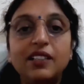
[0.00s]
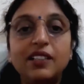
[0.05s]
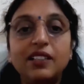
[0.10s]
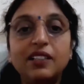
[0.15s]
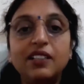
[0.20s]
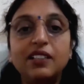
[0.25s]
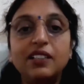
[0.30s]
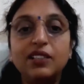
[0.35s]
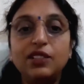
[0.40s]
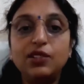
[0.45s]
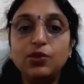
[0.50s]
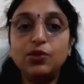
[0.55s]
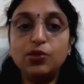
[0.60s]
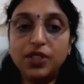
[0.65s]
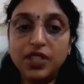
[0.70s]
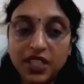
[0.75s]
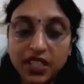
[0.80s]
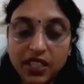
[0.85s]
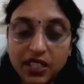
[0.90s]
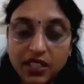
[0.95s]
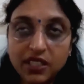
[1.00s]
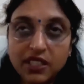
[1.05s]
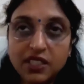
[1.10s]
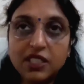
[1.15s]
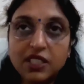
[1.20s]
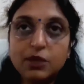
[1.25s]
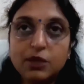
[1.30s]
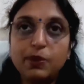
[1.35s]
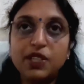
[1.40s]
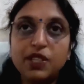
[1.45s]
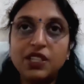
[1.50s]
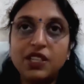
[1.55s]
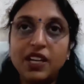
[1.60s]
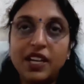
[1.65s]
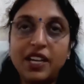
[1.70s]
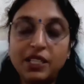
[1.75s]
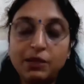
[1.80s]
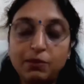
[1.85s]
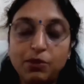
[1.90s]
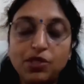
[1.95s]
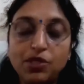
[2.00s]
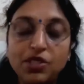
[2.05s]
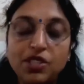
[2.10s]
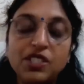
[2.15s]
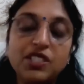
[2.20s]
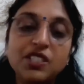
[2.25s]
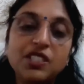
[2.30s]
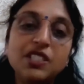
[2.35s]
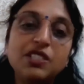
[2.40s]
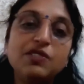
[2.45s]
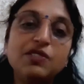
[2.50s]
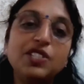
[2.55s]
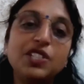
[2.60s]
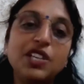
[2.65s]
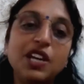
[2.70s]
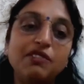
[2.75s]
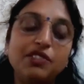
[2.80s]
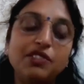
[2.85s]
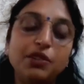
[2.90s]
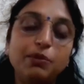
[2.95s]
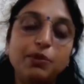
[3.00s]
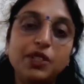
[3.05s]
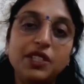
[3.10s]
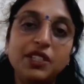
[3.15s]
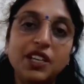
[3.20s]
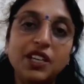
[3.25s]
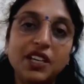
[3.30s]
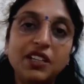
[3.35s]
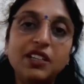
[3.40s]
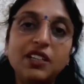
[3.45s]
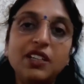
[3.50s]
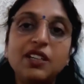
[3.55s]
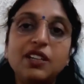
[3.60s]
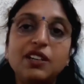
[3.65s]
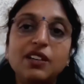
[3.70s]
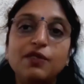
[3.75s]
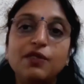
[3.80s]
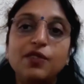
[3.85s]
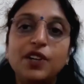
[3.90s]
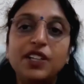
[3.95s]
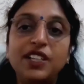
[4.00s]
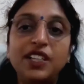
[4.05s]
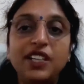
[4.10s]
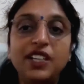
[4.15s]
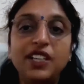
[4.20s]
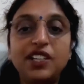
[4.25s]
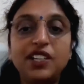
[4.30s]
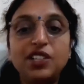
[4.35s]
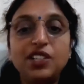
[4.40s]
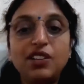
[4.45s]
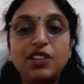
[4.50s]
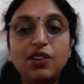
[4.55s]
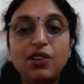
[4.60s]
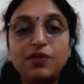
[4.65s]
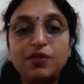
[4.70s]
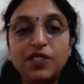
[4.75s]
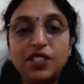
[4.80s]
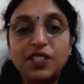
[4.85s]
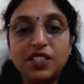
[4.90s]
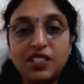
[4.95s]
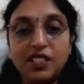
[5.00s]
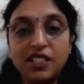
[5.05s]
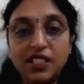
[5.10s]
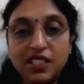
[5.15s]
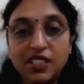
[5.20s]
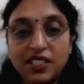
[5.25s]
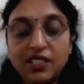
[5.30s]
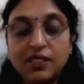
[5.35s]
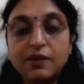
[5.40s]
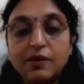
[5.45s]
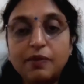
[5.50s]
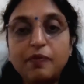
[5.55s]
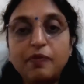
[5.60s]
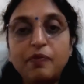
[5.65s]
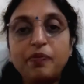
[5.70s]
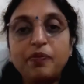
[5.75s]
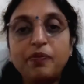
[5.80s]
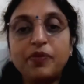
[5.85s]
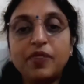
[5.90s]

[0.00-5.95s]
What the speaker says: And you need specialized procedures which have to be done for detection of this test,